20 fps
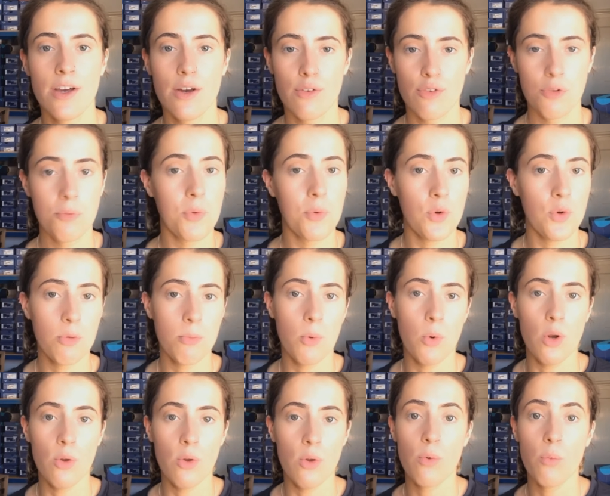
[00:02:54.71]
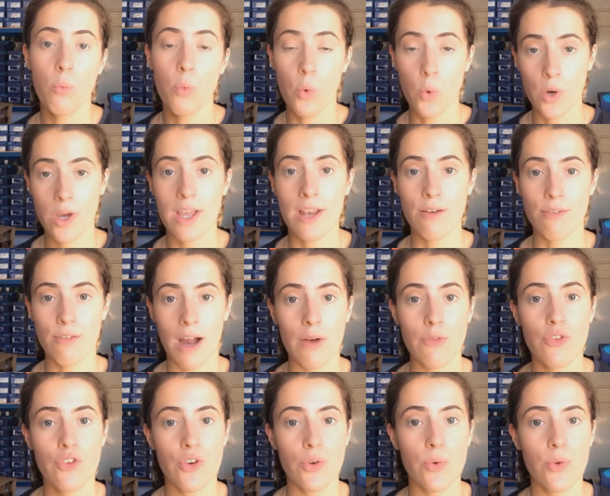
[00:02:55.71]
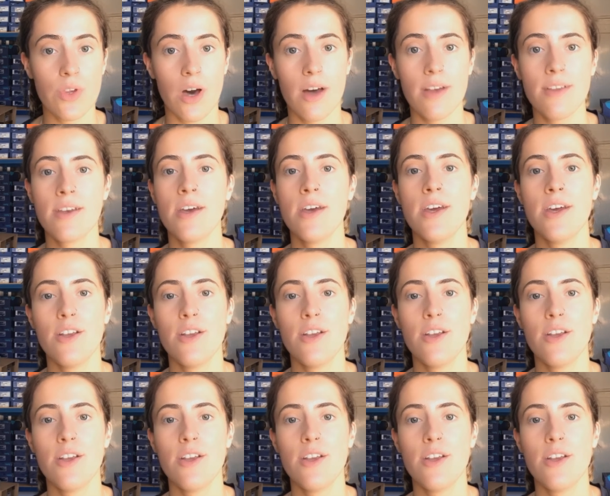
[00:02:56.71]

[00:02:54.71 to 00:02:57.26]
from your normal walking around shoe size,